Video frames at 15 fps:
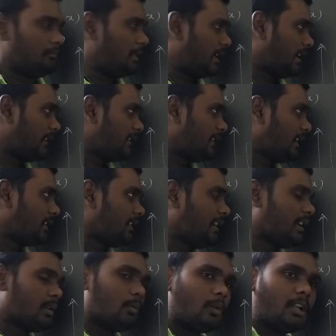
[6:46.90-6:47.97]
By
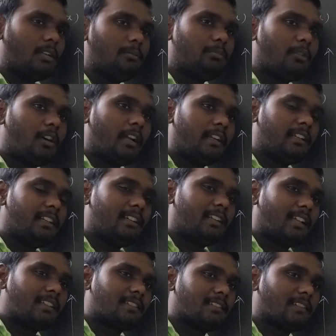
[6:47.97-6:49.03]
exactly at 1 point, it
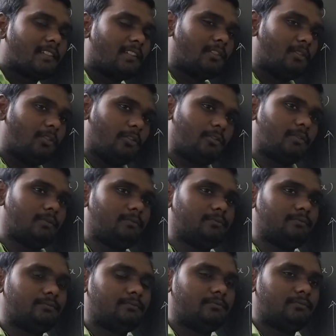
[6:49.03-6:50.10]
touches and goes.
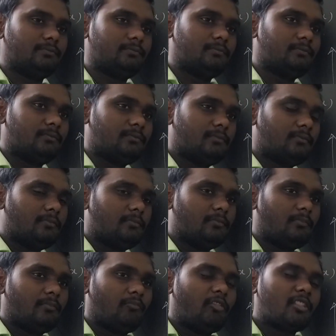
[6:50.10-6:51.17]

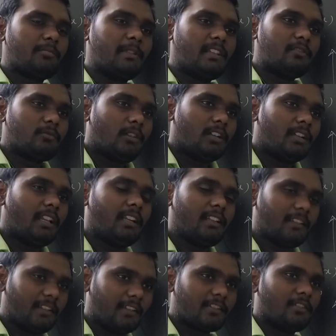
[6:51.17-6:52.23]
Which means what?
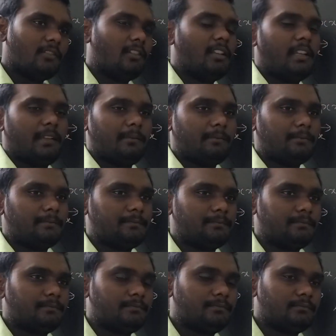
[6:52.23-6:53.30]
Intersection only.
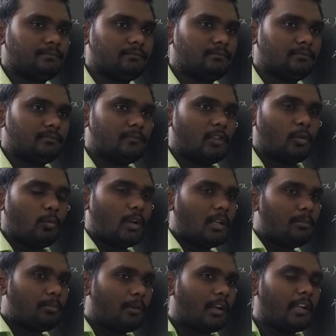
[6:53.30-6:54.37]

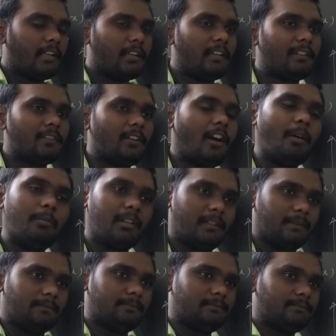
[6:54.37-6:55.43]
1 point is
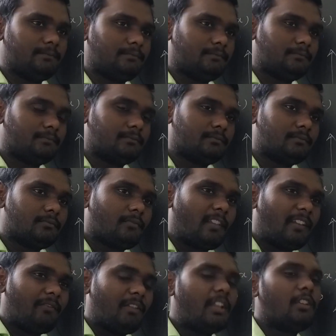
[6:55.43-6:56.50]
common.
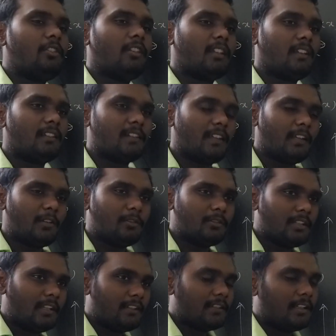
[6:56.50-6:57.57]
When you can say
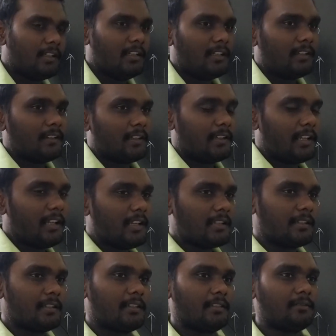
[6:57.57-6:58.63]
two things are intersecting
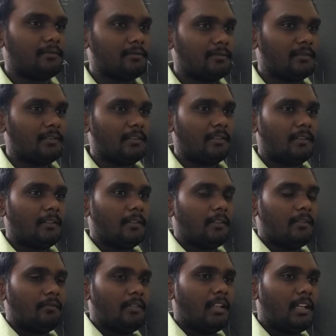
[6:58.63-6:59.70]
each other,
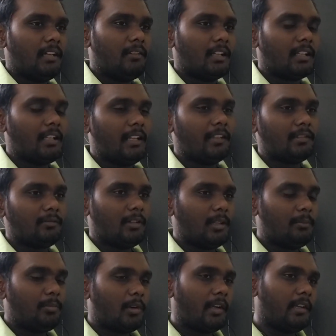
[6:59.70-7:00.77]
we have at least
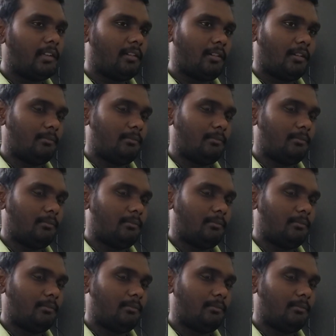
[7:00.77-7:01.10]
1 point